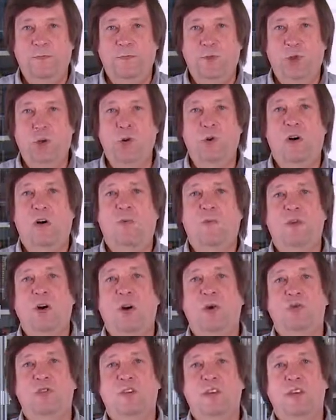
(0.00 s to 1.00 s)
to our
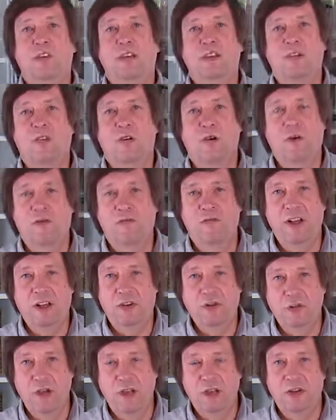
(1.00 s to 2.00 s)
processes of
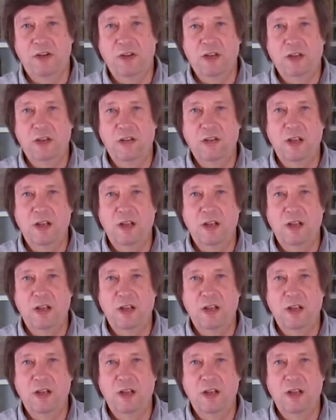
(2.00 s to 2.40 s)
valuation.